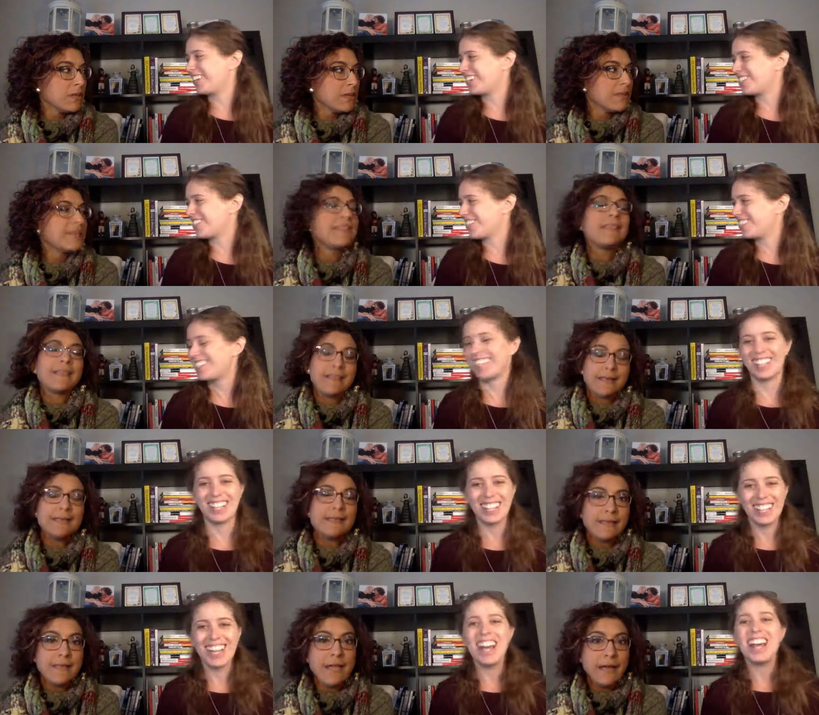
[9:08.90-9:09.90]
Speaker 1: Generation Z
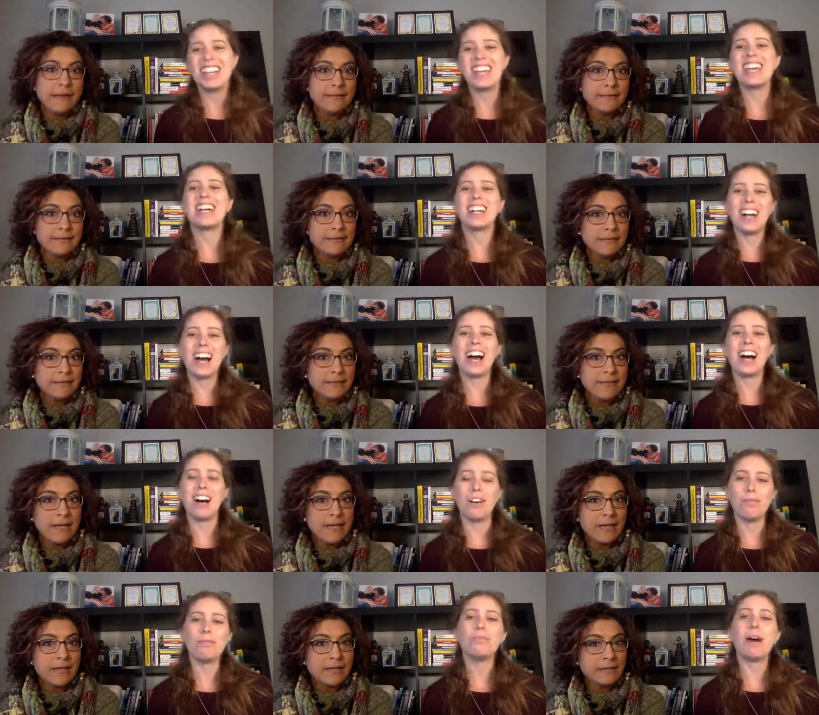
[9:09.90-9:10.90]
yeah. thing.
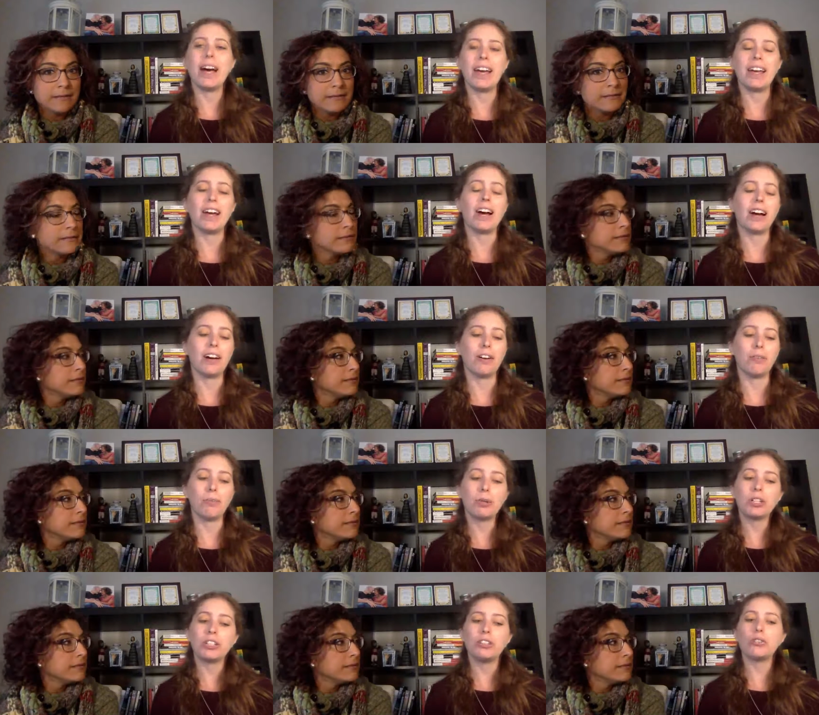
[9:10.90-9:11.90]
Um, yeah. But um,
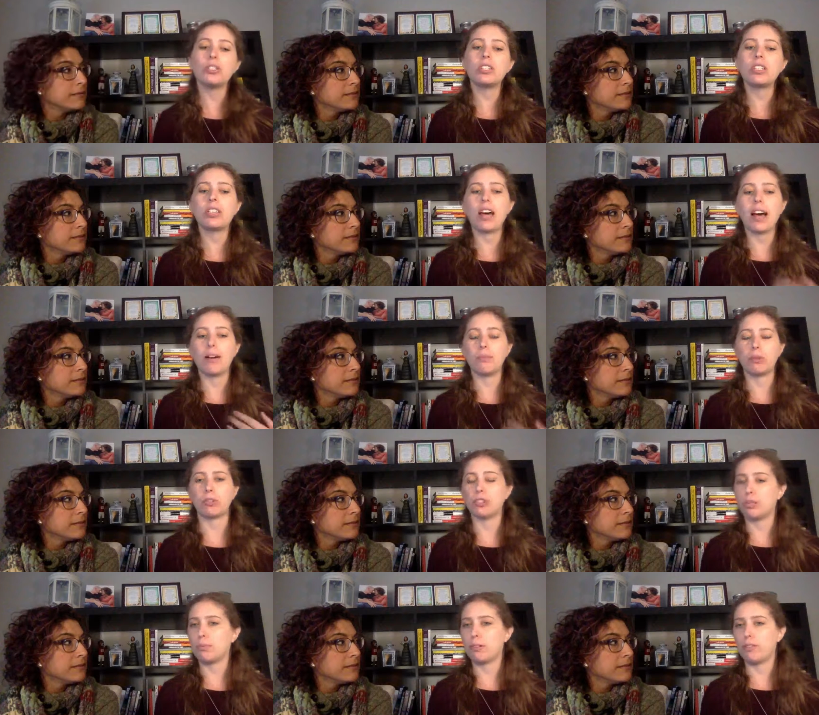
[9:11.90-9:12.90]
we're used to that more
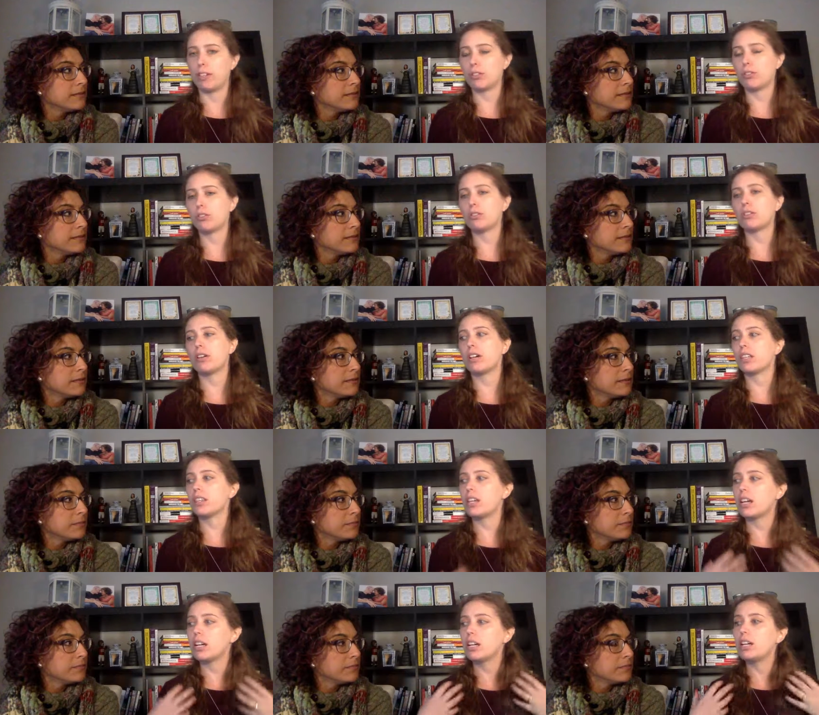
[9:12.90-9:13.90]
superficial. So I
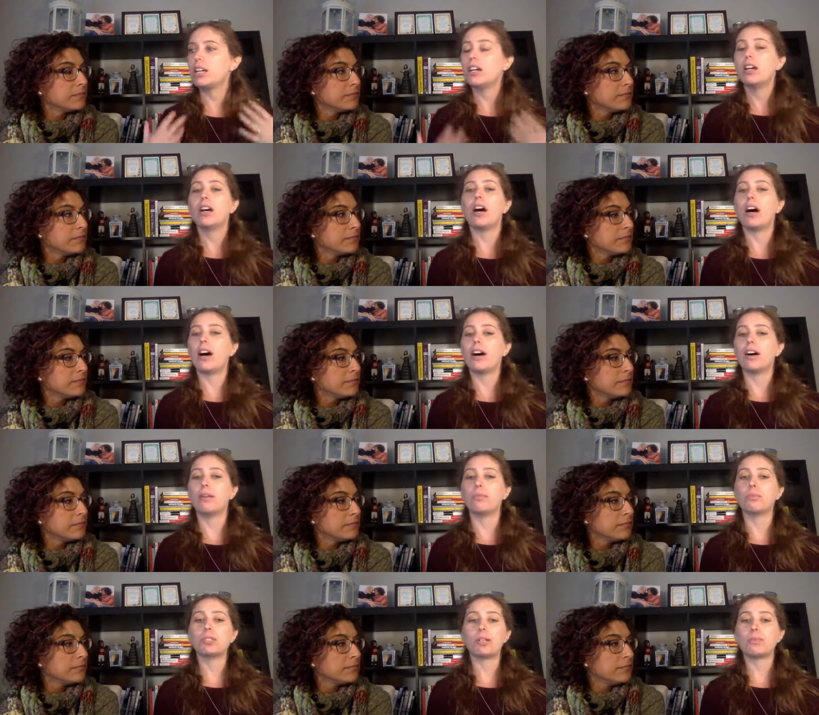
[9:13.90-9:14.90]
think.
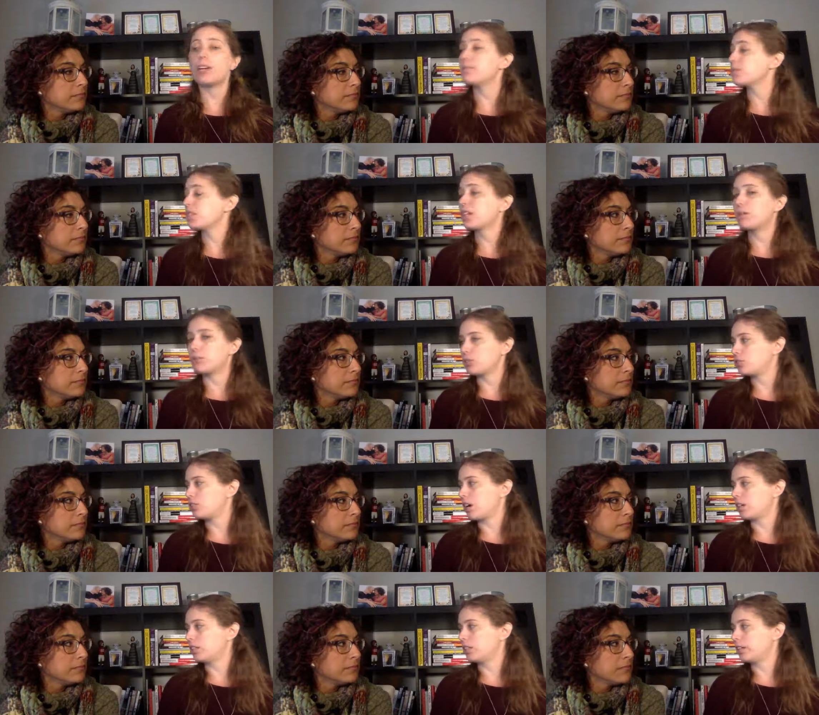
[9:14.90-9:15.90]
Um, sometimes I think we're
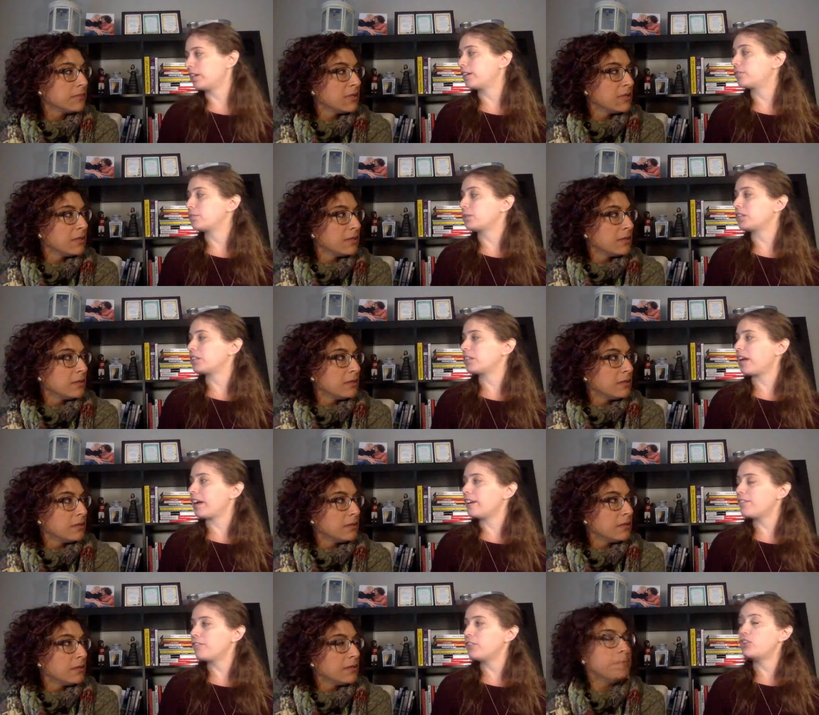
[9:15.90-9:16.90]
struggling in real life
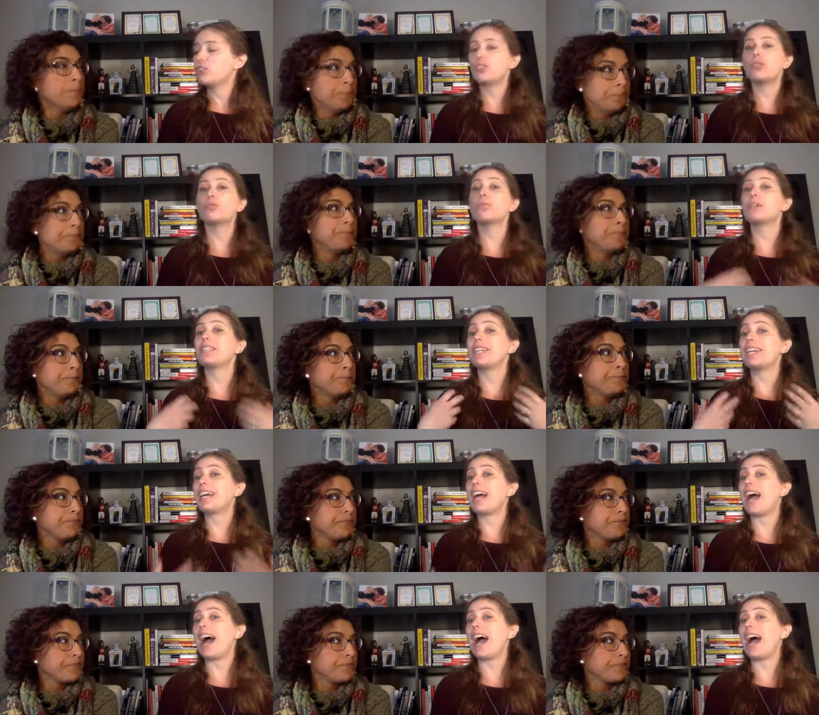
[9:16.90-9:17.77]
mm-hmm. to really